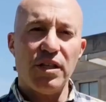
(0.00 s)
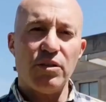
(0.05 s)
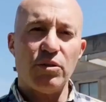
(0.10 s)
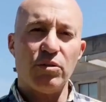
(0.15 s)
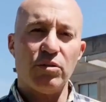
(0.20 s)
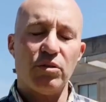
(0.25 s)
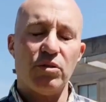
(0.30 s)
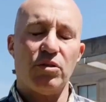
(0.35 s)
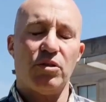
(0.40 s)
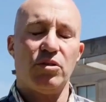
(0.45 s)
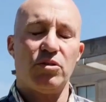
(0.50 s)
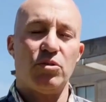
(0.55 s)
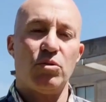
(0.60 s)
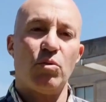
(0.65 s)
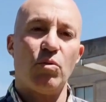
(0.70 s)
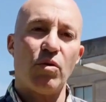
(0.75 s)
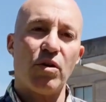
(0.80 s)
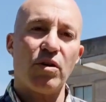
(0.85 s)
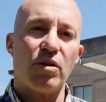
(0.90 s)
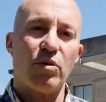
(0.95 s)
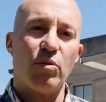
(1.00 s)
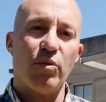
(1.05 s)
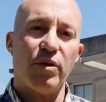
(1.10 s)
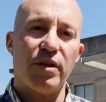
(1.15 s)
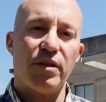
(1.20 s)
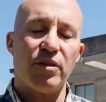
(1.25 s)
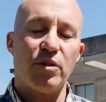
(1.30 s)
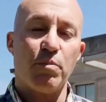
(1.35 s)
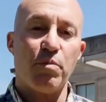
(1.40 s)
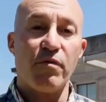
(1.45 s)
either look to work
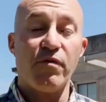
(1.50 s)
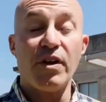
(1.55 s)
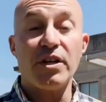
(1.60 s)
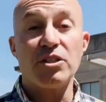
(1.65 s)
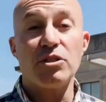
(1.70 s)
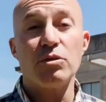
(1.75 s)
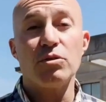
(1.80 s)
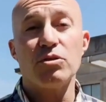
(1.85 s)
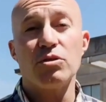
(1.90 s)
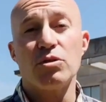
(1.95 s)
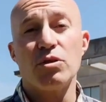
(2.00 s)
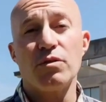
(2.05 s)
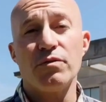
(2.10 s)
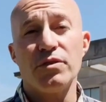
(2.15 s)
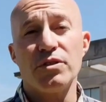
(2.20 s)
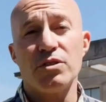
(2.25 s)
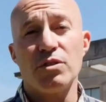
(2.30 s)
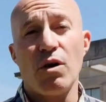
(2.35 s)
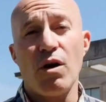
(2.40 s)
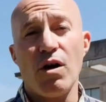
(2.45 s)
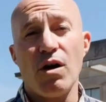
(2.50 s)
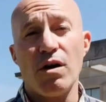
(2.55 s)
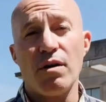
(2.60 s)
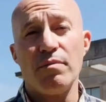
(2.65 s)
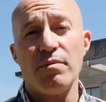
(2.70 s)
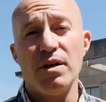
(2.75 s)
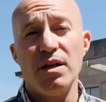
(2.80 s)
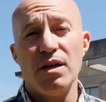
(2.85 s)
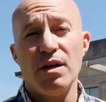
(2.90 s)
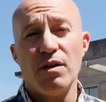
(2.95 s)
with the professional service
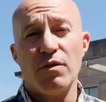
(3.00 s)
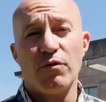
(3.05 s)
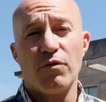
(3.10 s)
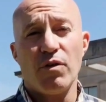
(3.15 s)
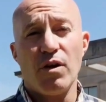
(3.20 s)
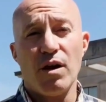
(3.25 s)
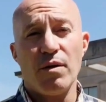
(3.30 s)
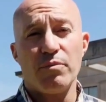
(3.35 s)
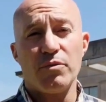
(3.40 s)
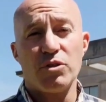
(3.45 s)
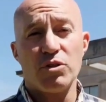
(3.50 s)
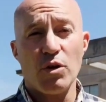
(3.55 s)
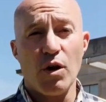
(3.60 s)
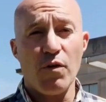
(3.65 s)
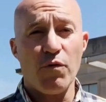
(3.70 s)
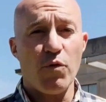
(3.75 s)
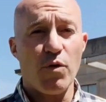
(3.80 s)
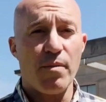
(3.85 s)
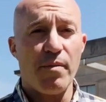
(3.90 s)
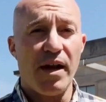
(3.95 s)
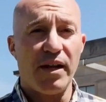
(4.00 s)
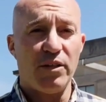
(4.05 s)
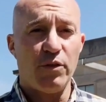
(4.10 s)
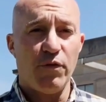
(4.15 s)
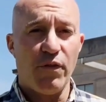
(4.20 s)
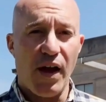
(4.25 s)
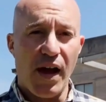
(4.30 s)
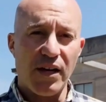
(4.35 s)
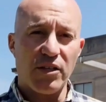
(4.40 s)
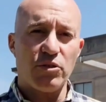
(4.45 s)
arm from the software
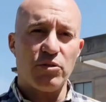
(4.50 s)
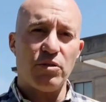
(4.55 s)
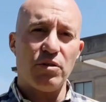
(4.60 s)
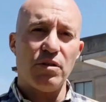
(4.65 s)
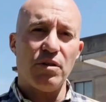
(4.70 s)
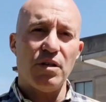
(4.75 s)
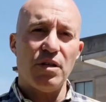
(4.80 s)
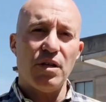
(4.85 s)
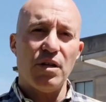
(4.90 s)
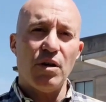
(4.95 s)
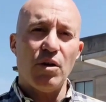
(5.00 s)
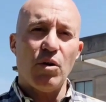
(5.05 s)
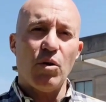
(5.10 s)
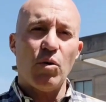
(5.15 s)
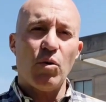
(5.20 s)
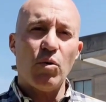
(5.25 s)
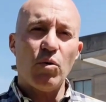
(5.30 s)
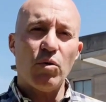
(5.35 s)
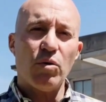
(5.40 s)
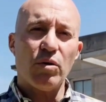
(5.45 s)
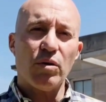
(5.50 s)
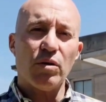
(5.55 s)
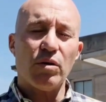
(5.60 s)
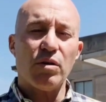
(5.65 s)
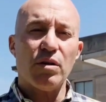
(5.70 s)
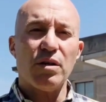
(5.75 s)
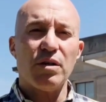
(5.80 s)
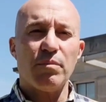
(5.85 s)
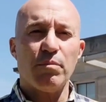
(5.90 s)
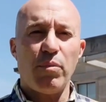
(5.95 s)
manufacturer
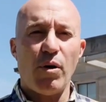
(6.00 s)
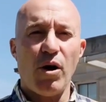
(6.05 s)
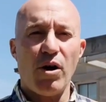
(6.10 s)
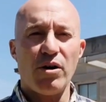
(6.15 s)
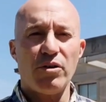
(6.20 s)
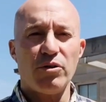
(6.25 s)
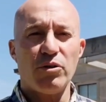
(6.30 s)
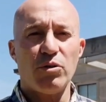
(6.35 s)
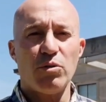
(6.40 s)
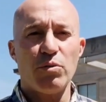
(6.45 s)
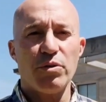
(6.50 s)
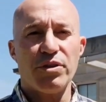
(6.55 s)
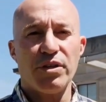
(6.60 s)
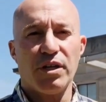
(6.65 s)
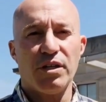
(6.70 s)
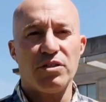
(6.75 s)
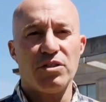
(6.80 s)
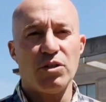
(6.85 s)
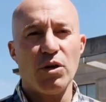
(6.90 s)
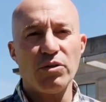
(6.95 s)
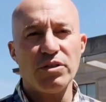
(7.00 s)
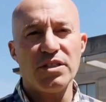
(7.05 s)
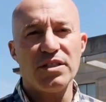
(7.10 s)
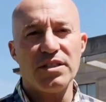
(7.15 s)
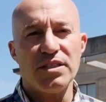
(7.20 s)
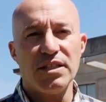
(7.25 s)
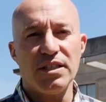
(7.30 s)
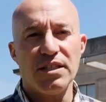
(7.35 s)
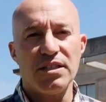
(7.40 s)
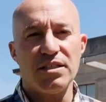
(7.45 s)
or partner with a
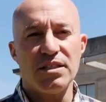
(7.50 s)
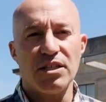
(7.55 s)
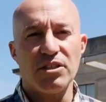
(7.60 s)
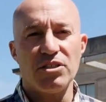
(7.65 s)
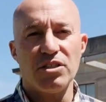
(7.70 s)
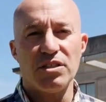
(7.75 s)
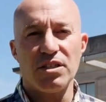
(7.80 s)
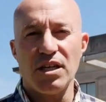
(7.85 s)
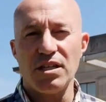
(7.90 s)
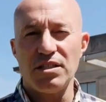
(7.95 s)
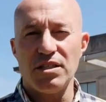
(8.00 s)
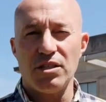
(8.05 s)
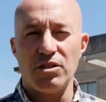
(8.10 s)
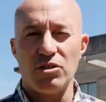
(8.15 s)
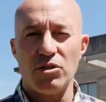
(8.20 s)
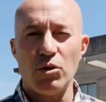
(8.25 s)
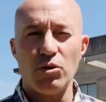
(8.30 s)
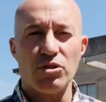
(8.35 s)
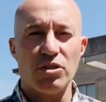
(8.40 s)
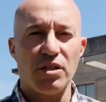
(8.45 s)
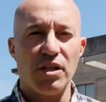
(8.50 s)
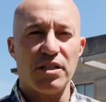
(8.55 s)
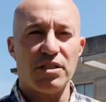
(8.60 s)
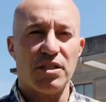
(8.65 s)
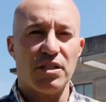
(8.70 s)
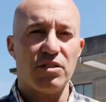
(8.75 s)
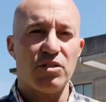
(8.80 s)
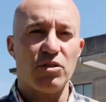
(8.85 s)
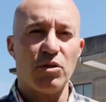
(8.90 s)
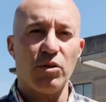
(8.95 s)
consultancy such as us at Social
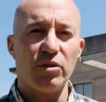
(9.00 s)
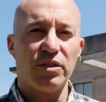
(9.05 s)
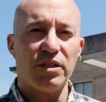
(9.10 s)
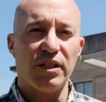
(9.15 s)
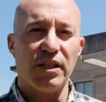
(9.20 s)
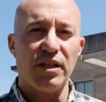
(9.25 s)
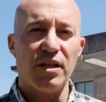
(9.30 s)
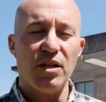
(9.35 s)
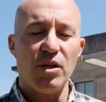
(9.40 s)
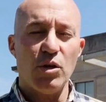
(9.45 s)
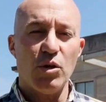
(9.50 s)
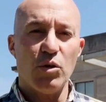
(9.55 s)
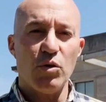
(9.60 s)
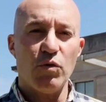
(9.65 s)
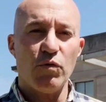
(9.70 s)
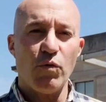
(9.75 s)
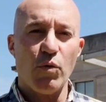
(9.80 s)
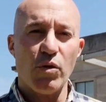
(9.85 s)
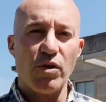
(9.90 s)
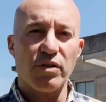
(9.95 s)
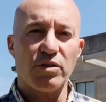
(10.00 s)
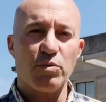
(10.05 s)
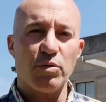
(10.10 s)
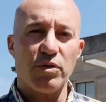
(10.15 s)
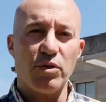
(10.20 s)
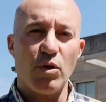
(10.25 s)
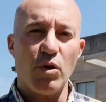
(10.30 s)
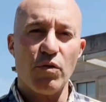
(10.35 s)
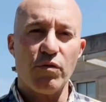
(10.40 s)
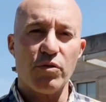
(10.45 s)
Edge Consulting, who've worked
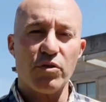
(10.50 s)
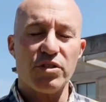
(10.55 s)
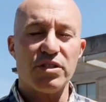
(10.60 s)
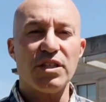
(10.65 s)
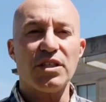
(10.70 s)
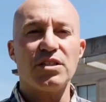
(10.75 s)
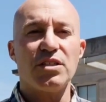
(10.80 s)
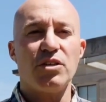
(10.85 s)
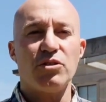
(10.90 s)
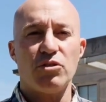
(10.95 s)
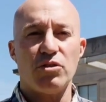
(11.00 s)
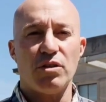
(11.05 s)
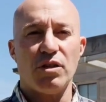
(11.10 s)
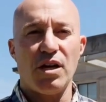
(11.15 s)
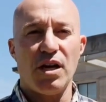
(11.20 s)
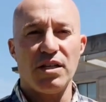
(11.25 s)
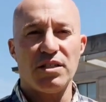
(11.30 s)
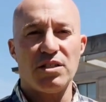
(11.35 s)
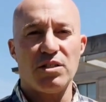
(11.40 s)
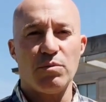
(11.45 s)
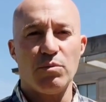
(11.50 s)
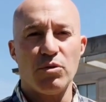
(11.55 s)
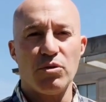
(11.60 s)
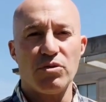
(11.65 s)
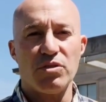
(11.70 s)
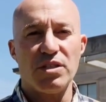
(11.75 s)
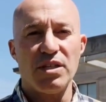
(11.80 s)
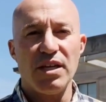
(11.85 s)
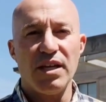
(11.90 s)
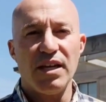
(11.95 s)
with over 600
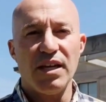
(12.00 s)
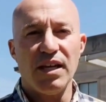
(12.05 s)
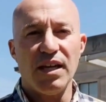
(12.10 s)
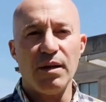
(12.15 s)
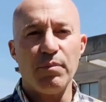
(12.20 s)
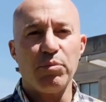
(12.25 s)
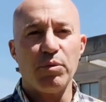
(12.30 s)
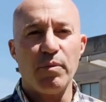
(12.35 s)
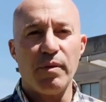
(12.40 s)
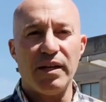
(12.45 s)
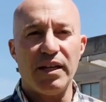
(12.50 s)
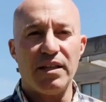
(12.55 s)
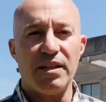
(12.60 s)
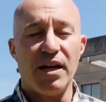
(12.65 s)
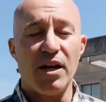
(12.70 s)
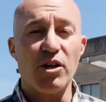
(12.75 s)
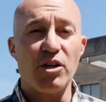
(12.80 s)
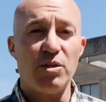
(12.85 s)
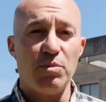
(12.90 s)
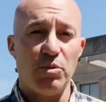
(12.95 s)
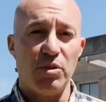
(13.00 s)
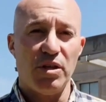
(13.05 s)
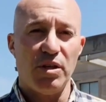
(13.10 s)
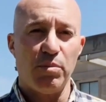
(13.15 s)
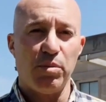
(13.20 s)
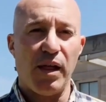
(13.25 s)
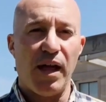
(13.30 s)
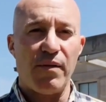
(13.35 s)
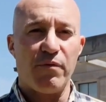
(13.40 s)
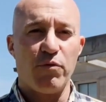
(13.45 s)
customers implementing their
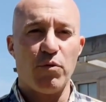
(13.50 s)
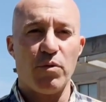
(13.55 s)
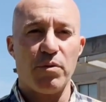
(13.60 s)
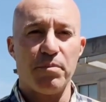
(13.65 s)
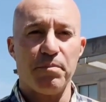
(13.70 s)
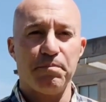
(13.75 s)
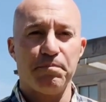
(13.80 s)
community platform.